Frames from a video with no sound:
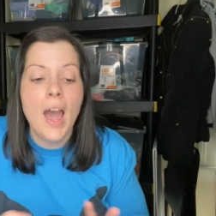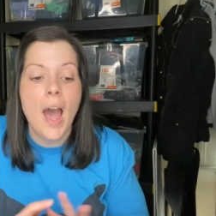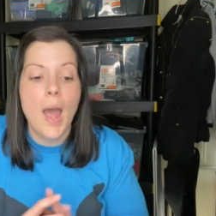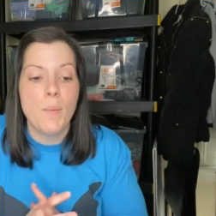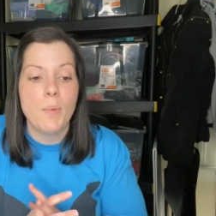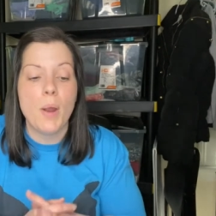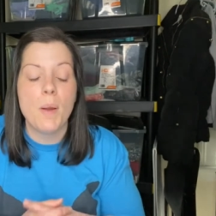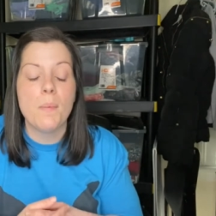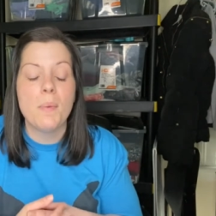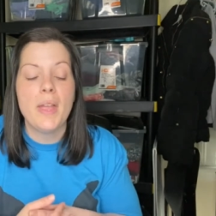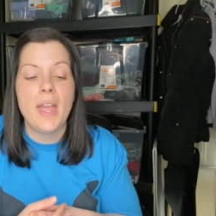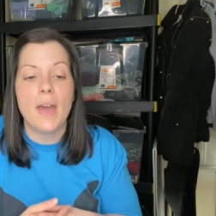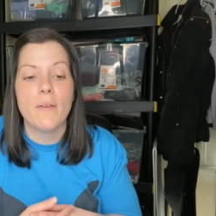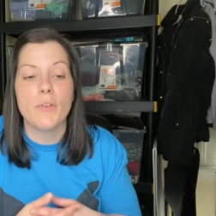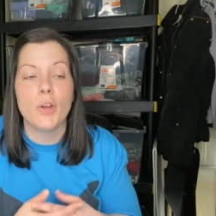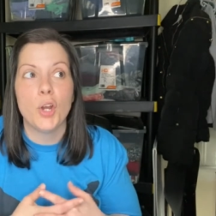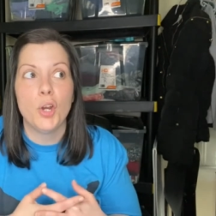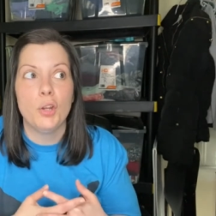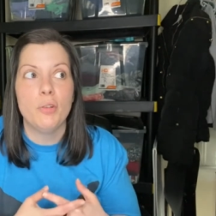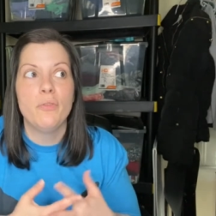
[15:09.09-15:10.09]
I probably have
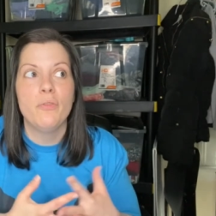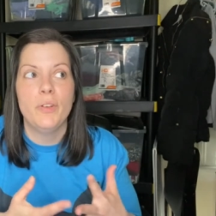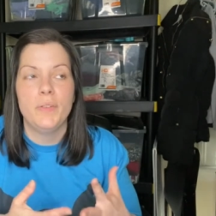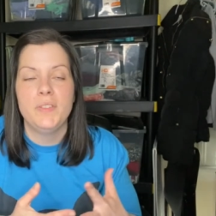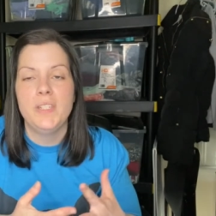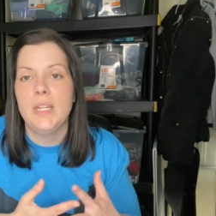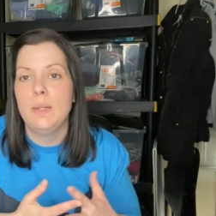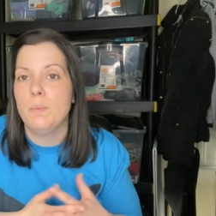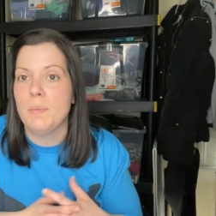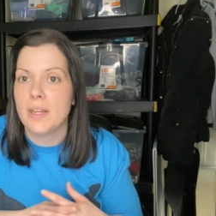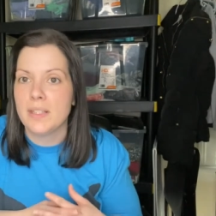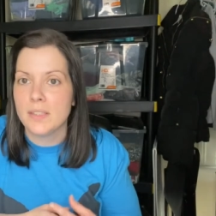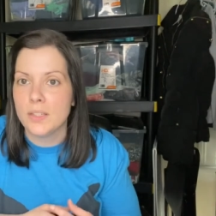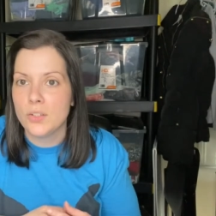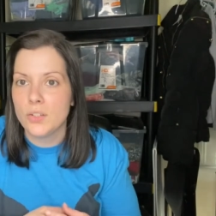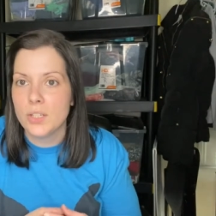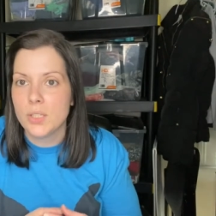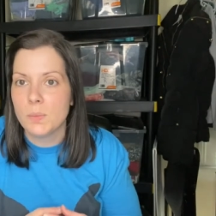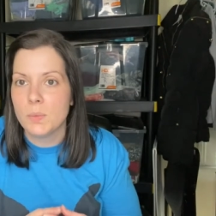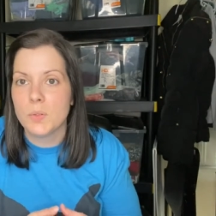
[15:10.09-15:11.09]
a good 15
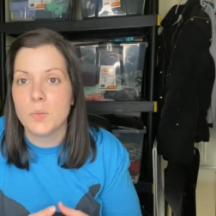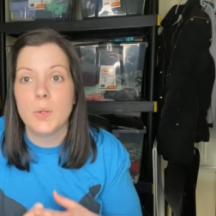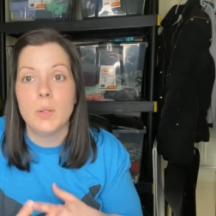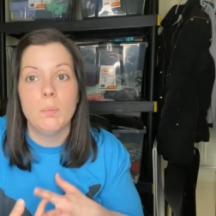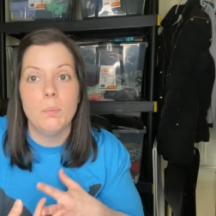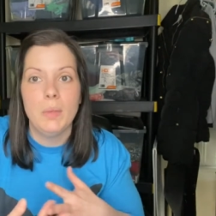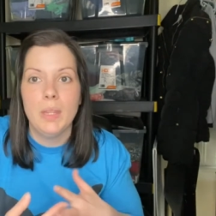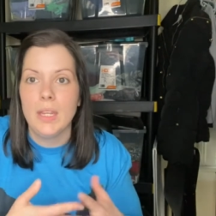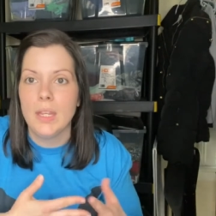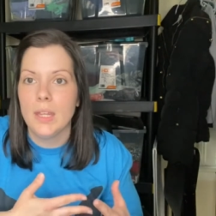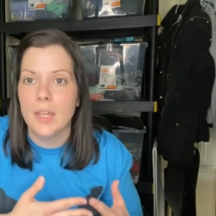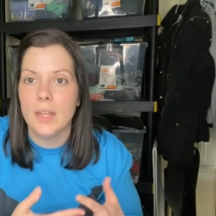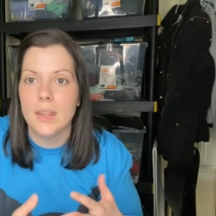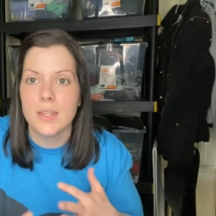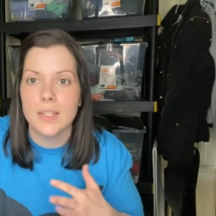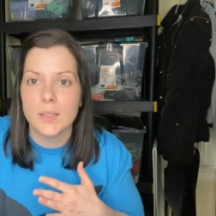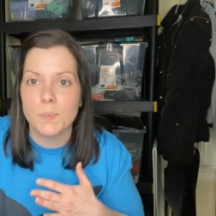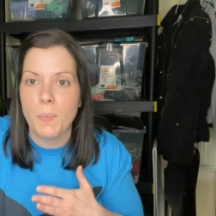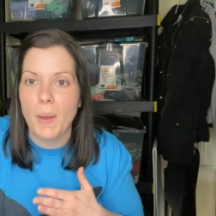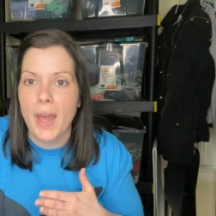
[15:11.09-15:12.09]
messages between me and
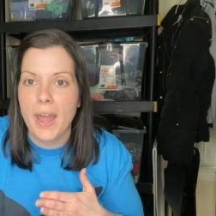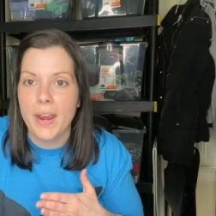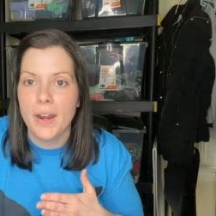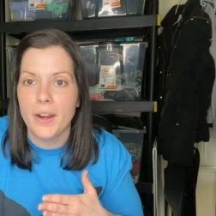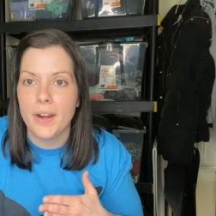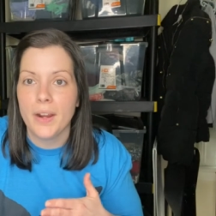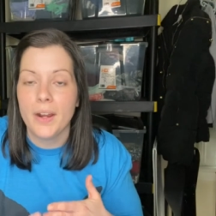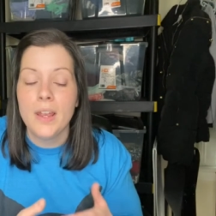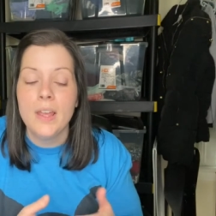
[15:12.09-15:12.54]
this buyer